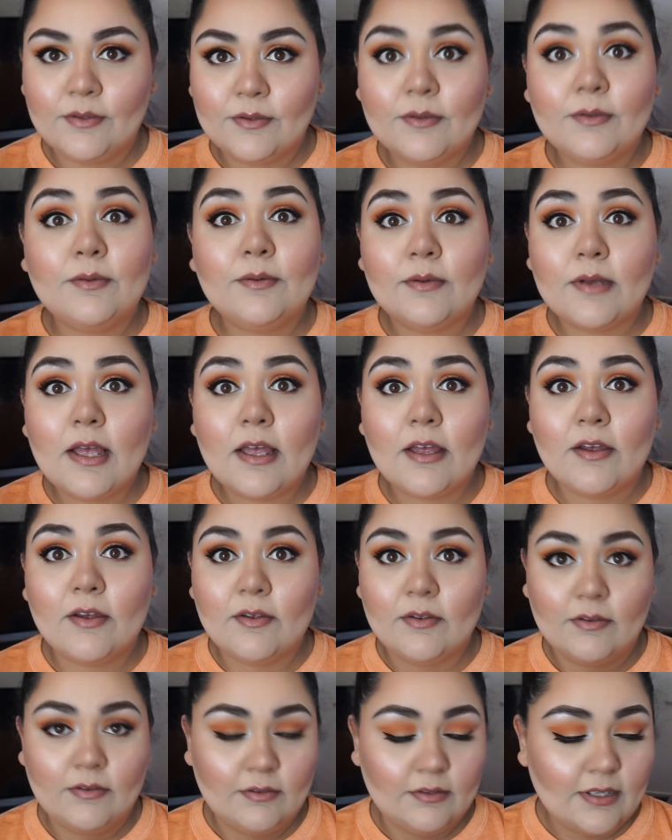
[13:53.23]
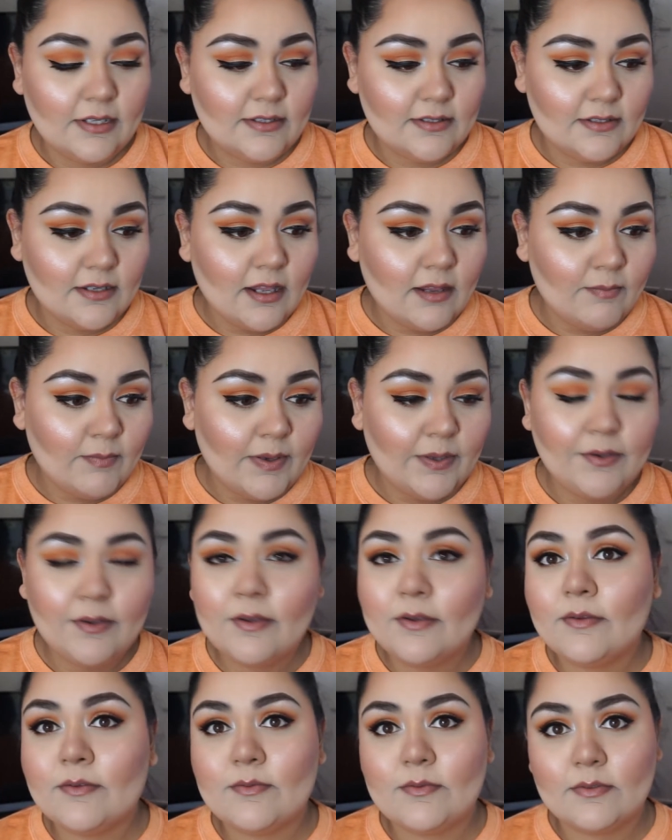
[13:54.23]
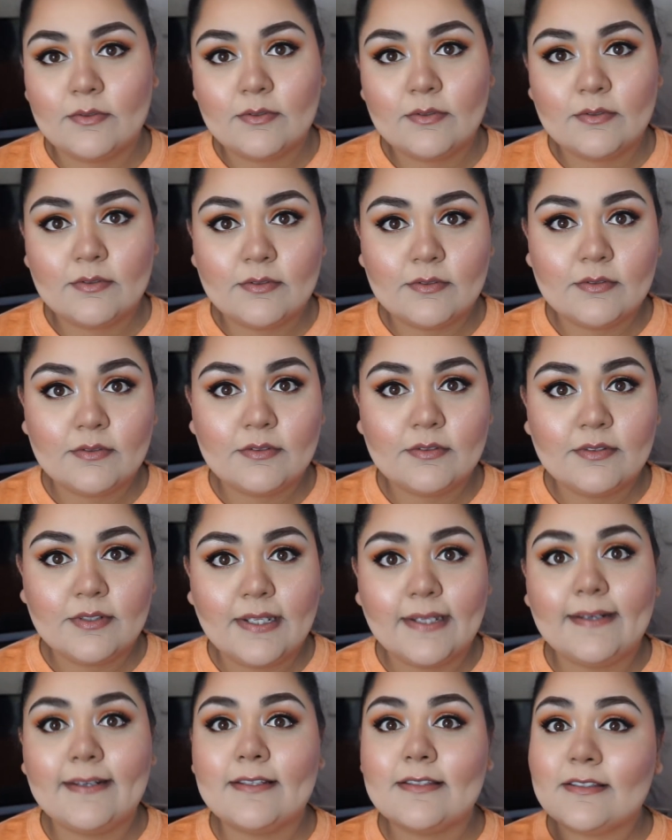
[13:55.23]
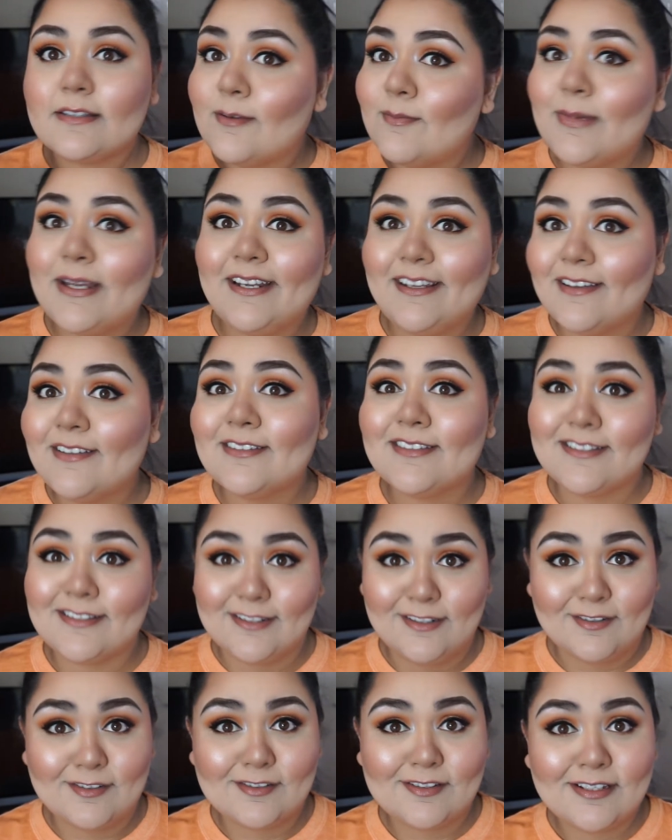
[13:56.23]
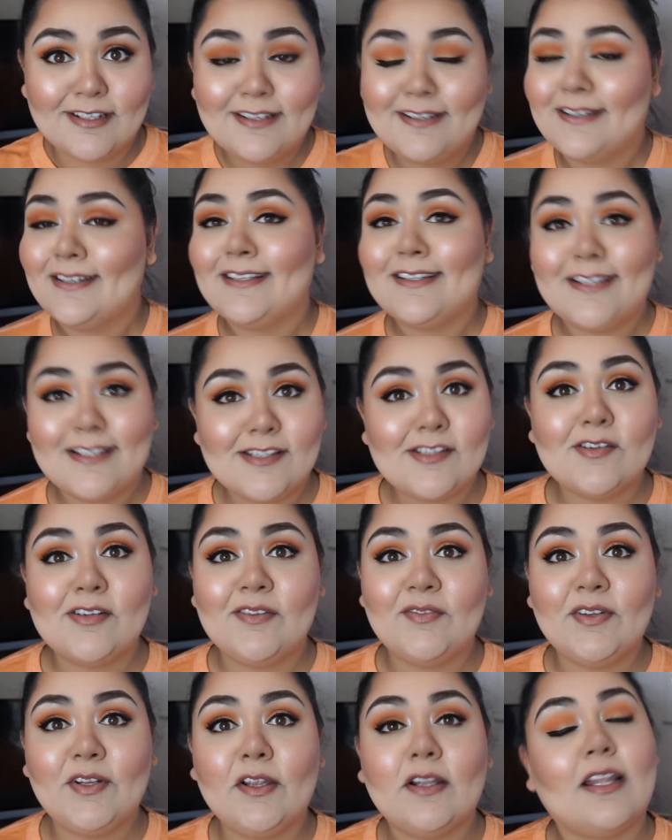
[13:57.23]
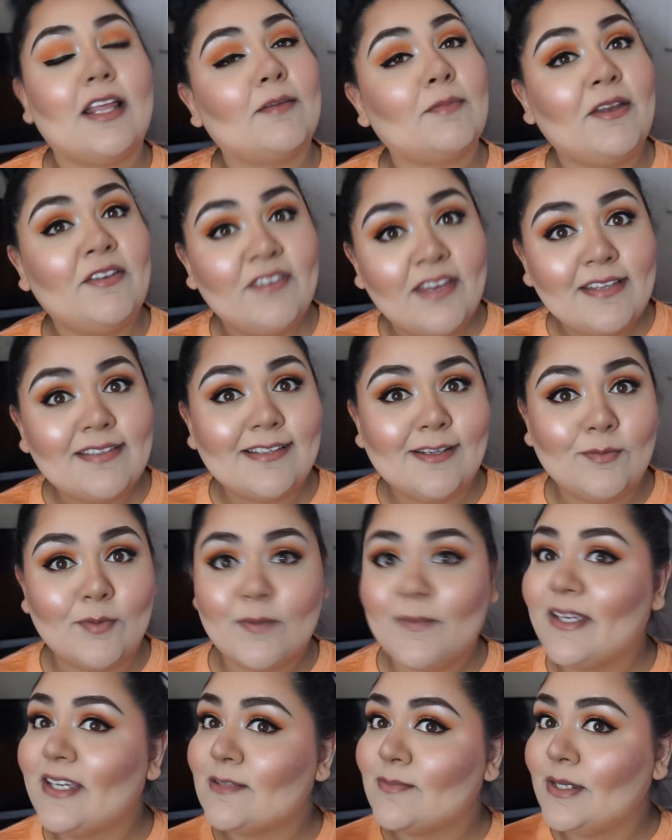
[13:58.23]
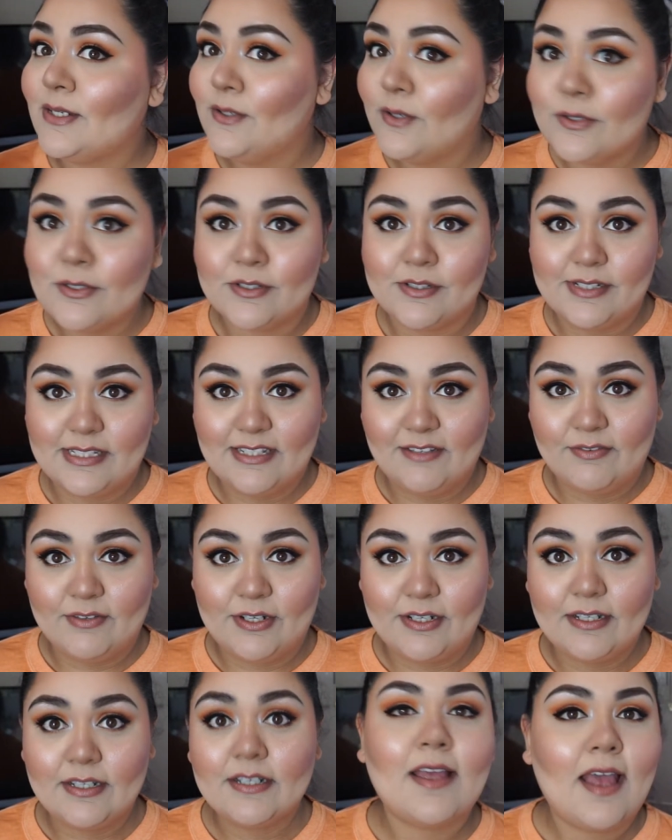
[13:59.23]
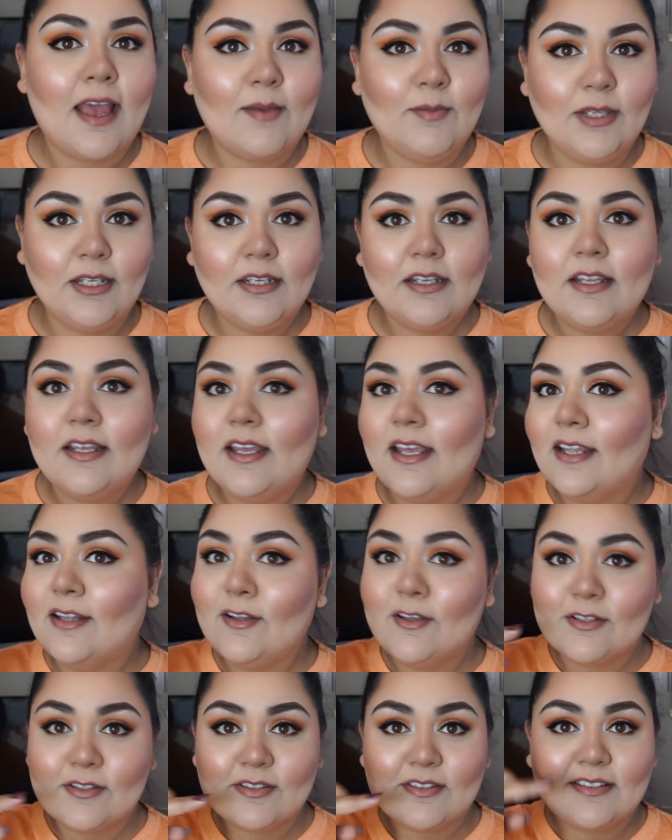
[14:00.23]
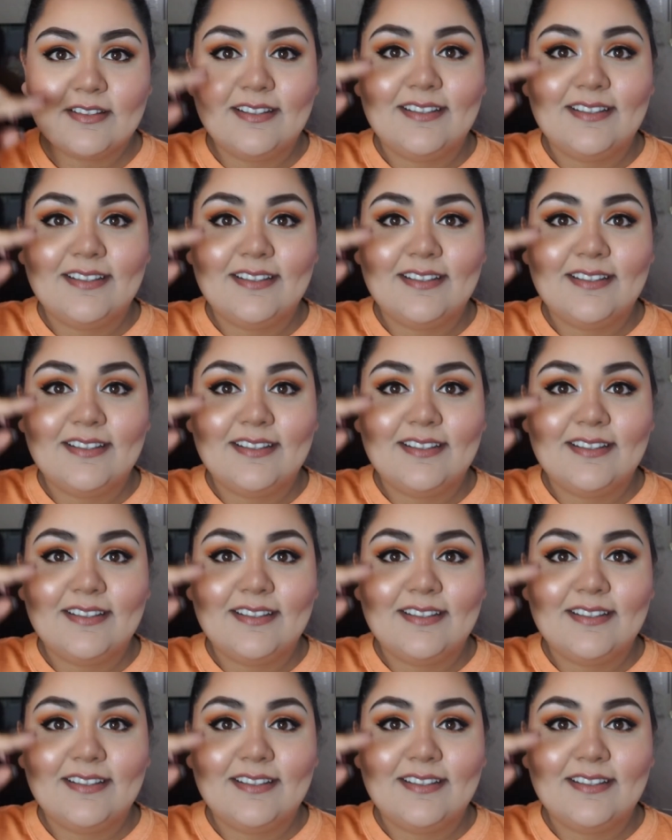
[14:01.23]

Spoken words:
Whoa, that's not my nose. That is somebody else's nose. This don't even look like my face anymore because my nose looks different. I mean, it looks